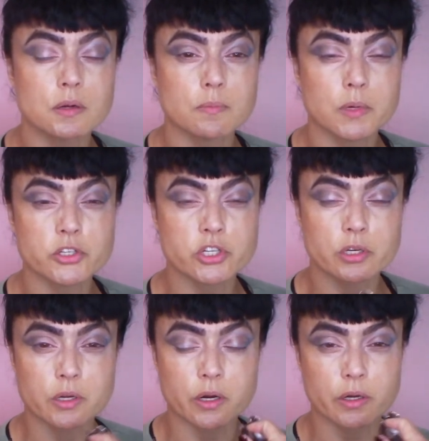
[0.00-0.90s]
My chin
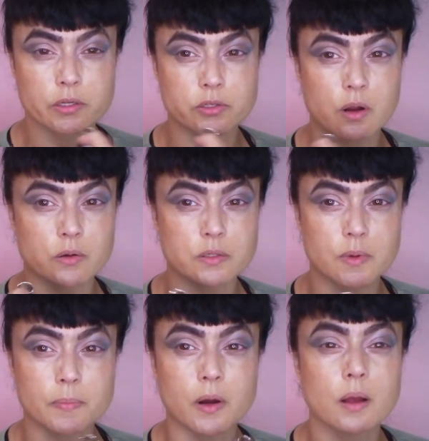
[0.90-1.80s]
area is always my
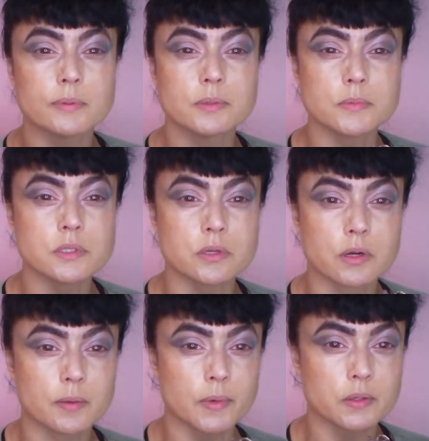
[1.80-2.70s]
problem, so
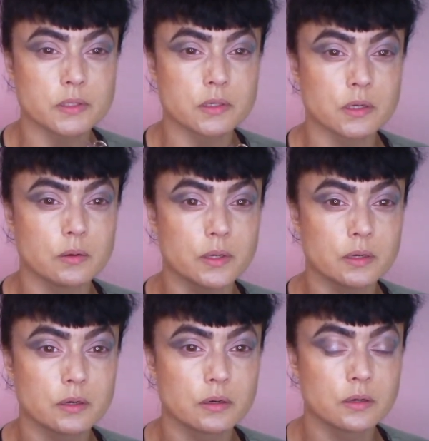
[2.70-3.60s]
I'm always going to go in and